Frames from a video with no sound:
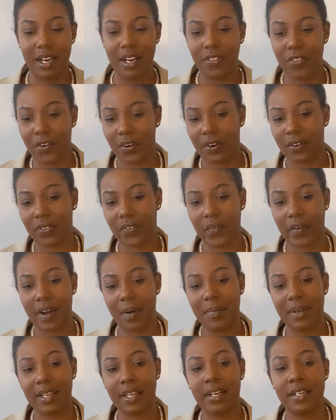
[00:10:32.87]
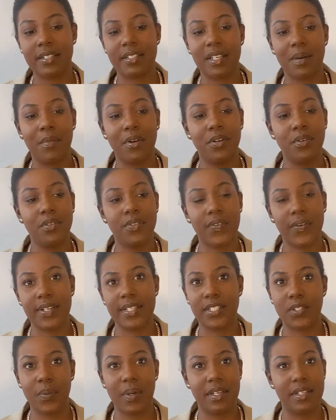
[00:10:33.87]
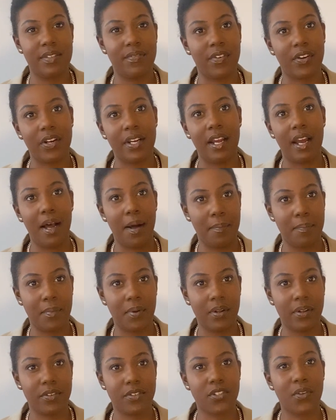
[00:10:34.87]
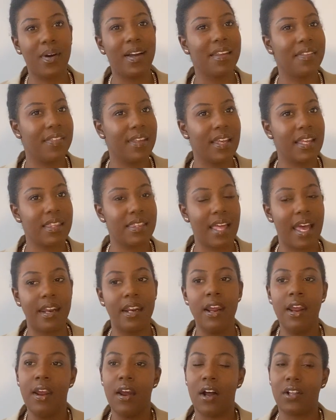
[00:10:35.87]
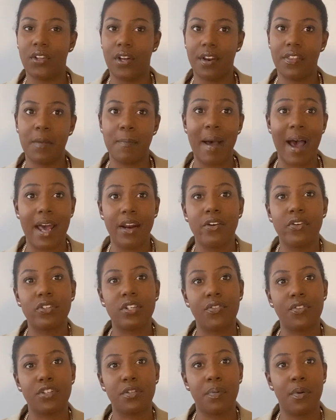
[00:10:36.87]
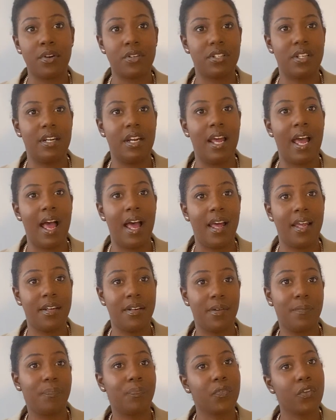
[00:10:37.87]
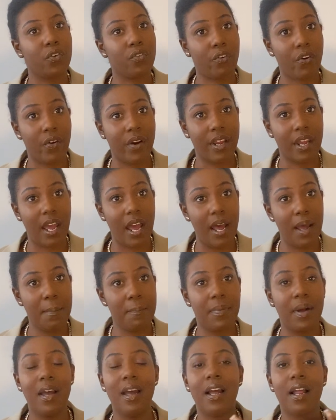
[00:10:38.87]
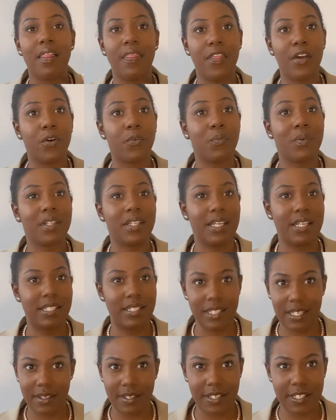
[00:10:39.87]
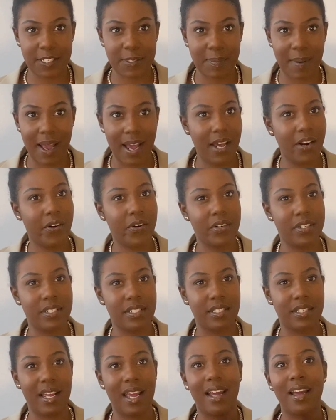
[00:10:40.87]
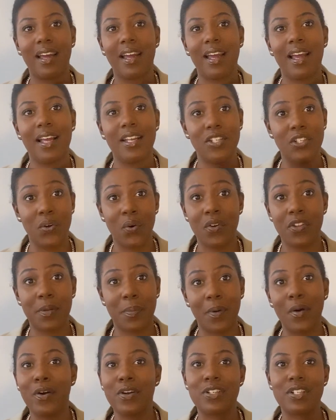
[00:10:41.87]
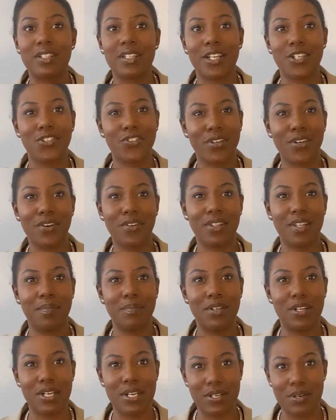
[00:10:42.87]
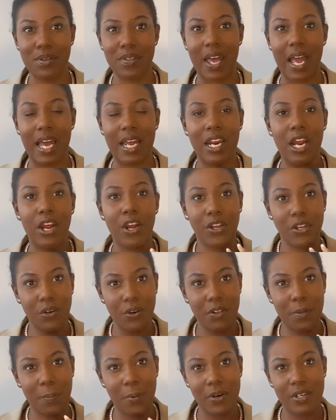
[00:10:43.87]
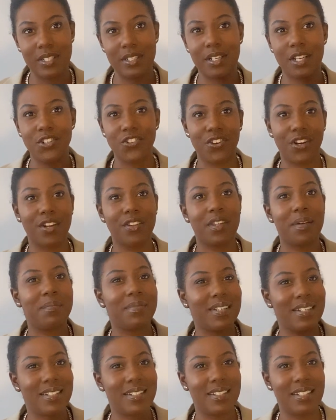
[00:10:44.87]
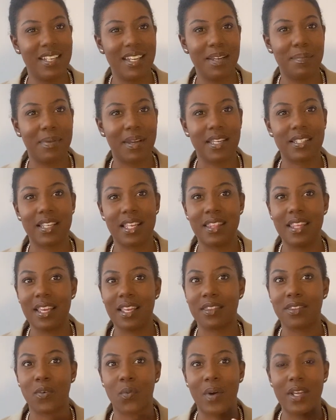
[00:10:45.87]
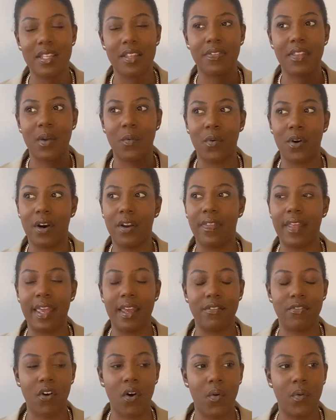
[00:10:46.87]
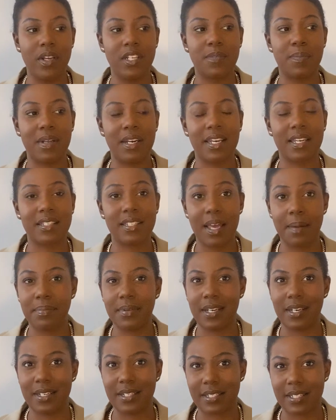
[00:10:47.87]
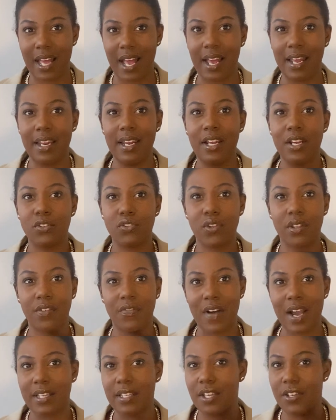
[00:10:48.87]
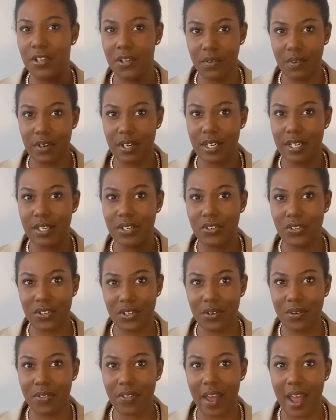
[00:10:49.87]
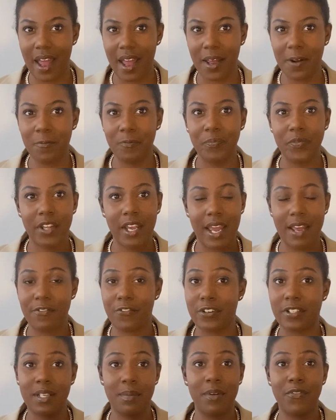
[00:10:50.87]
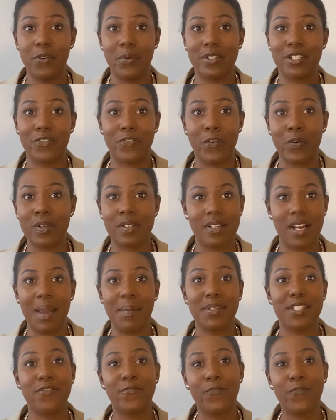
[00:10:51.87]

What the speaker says: they're coming in as someone who's very sweet and very humble. So I think that a lot of the patterns that this person had growing up, they're releasing these patterns, and you're the person that triggered them to do that. You're the person that triggered them to see, because I think the way that they were, they've always been accepted as that. So the fact that you didn't do that, and for some of you, it's the first time